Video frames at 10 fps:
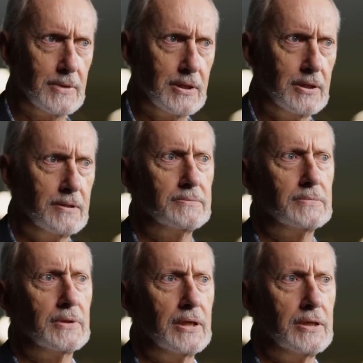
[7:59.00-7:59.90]
Um,
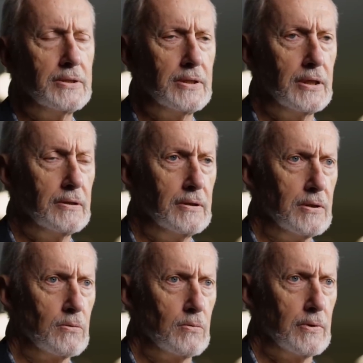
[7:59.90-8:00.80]
and uh,
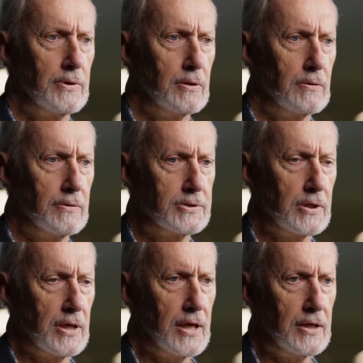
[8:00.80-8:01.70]
so
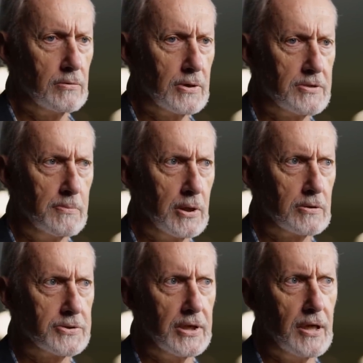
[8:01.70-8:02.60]
they had all these
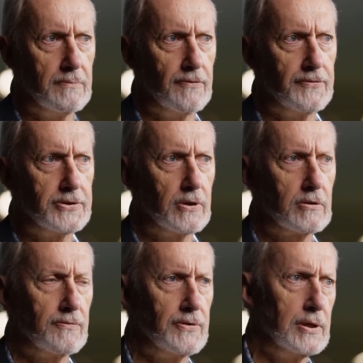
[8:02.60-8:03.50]
models set up for
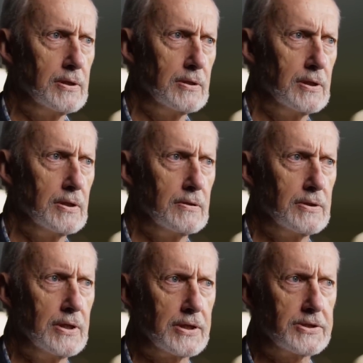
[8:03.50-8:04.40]
photography uh,
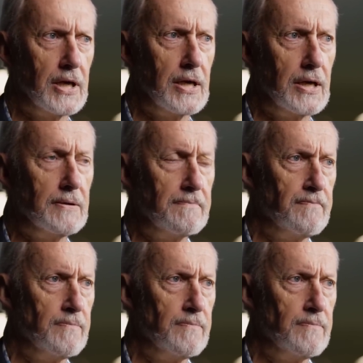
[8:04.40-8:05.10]
the next day.